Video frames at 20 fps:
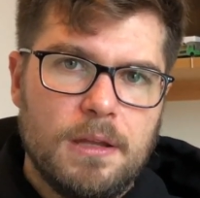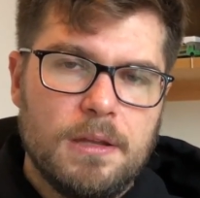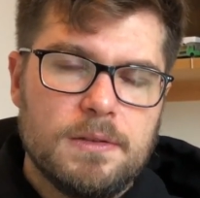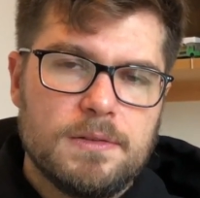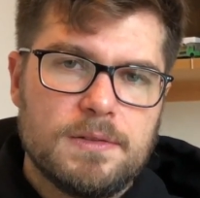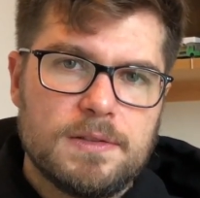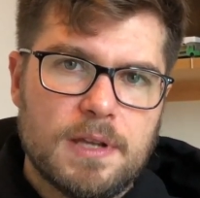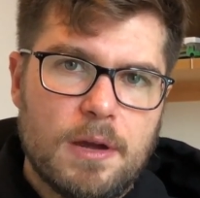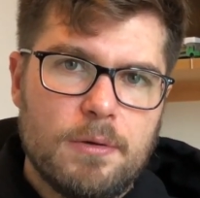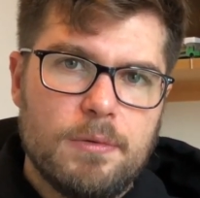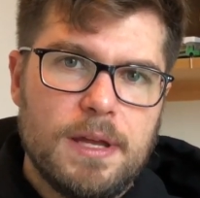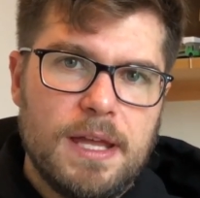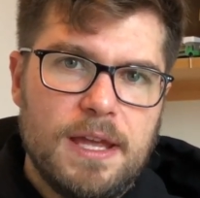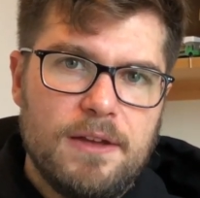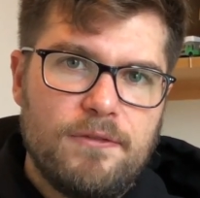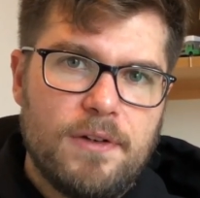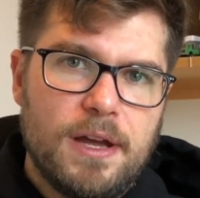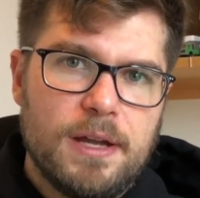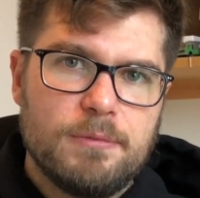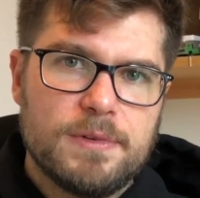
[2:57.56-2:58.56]
So
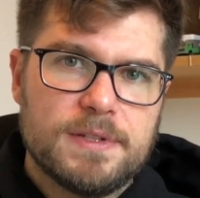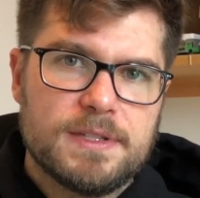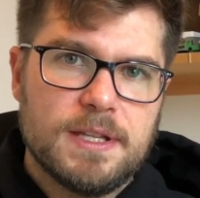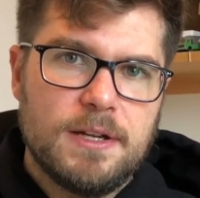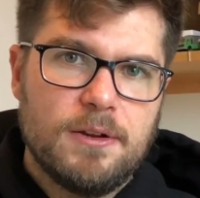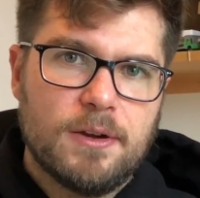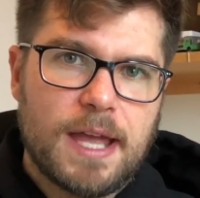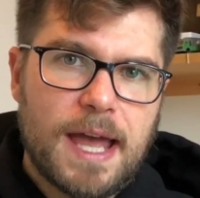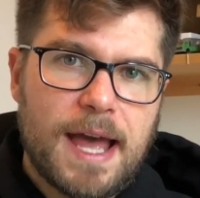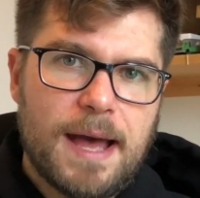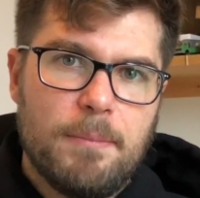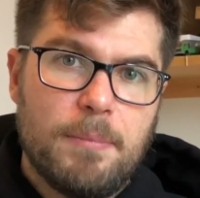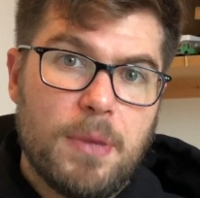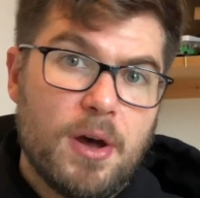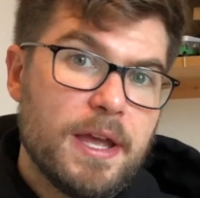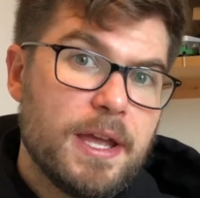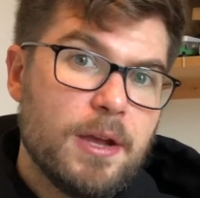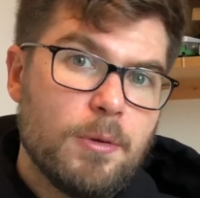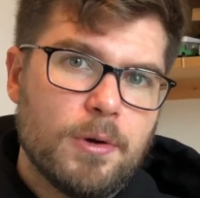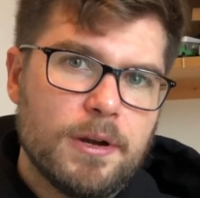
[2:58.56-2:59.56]
if I was to look at
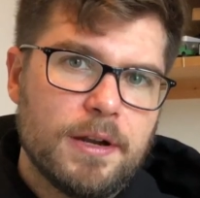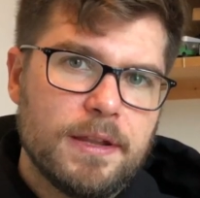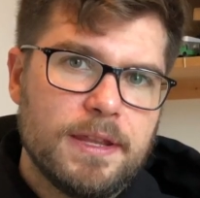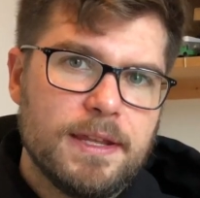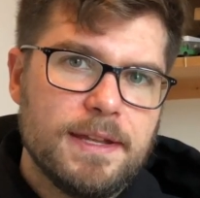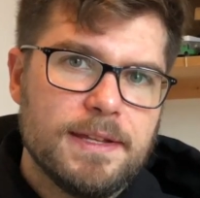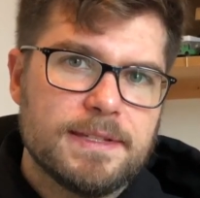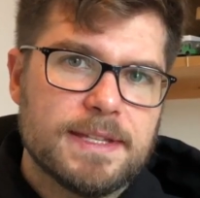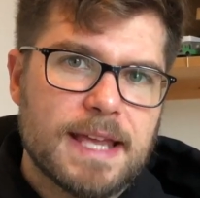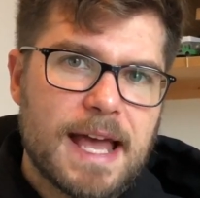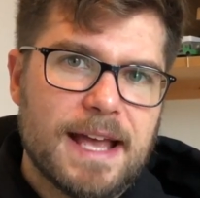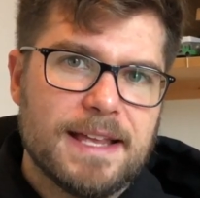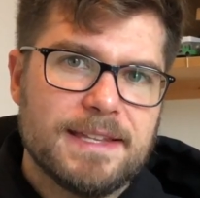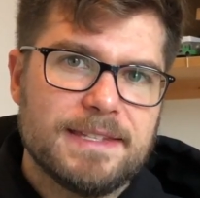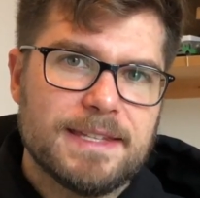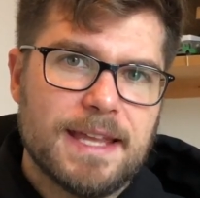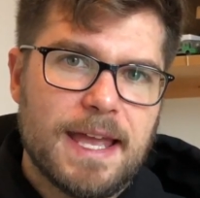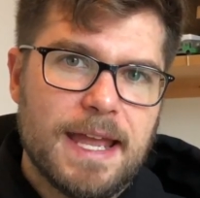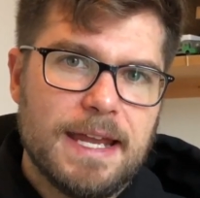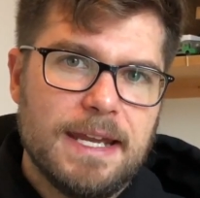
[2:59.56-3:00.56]
buying one of these
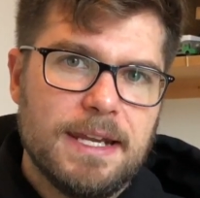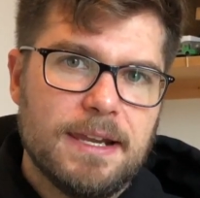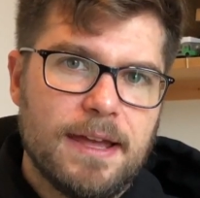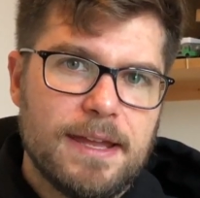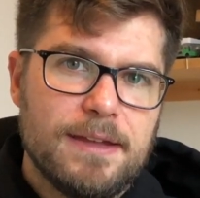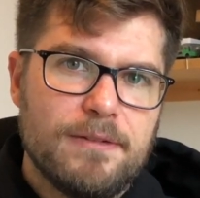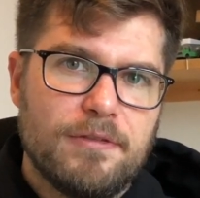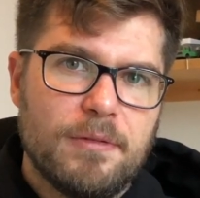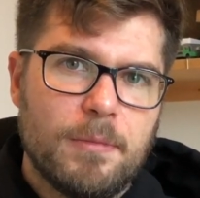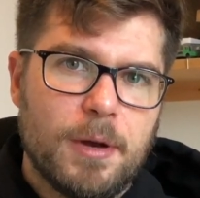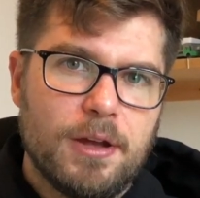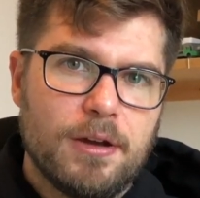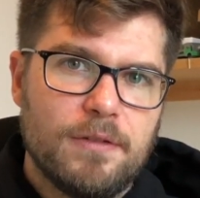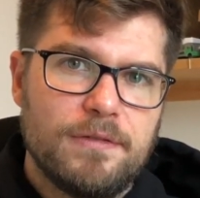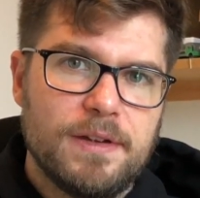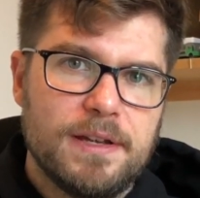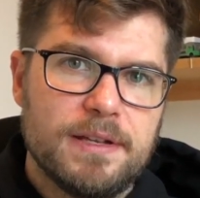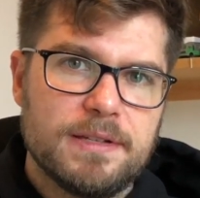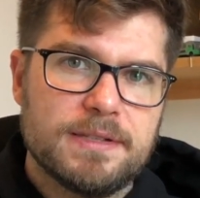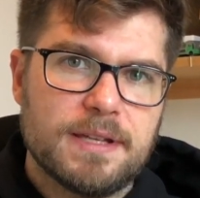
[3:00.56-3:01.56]
as a light for my
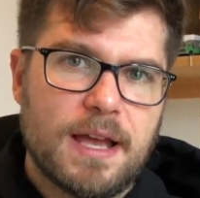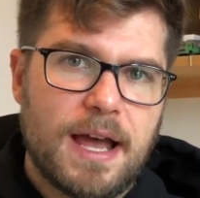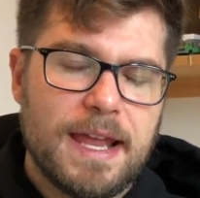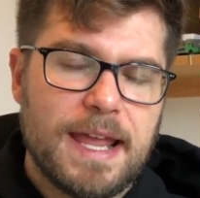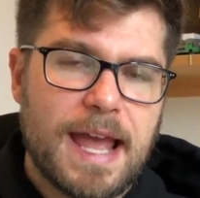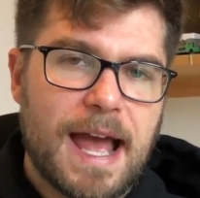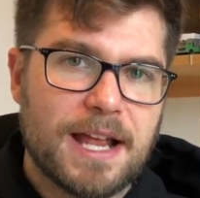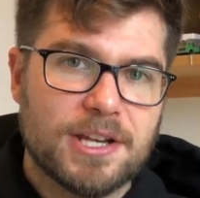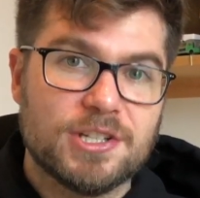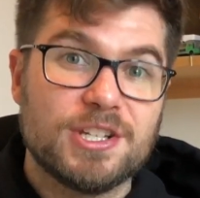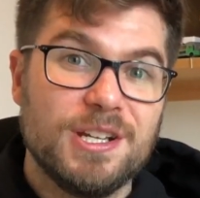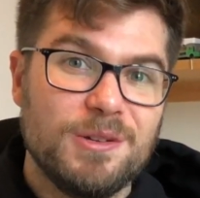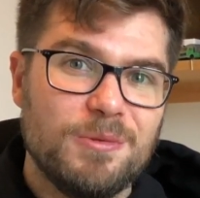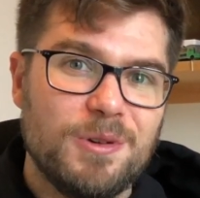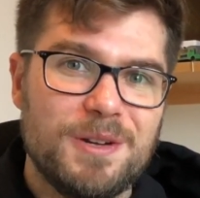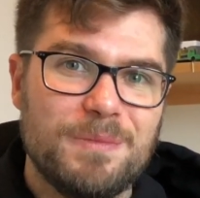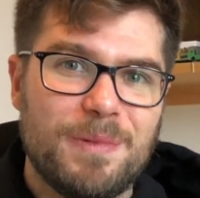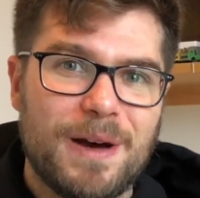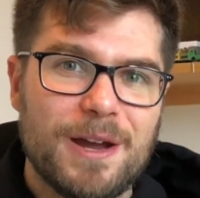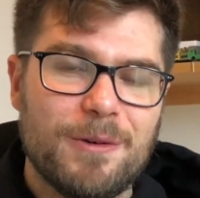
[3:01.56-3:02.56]
office, I actually
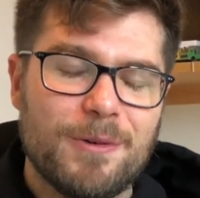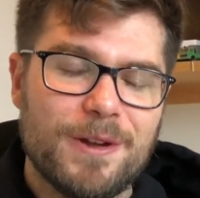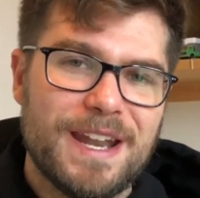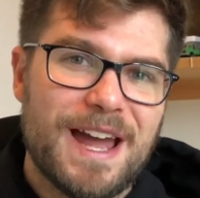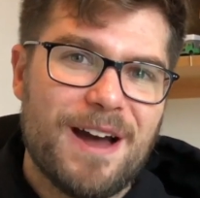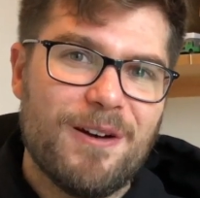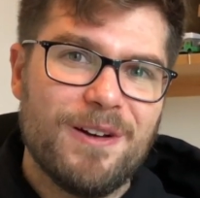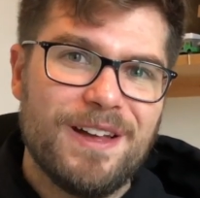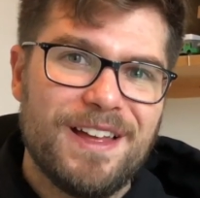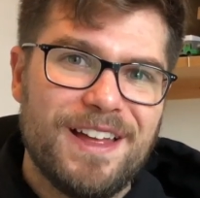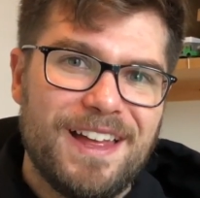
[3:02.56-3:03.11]
would buy one now.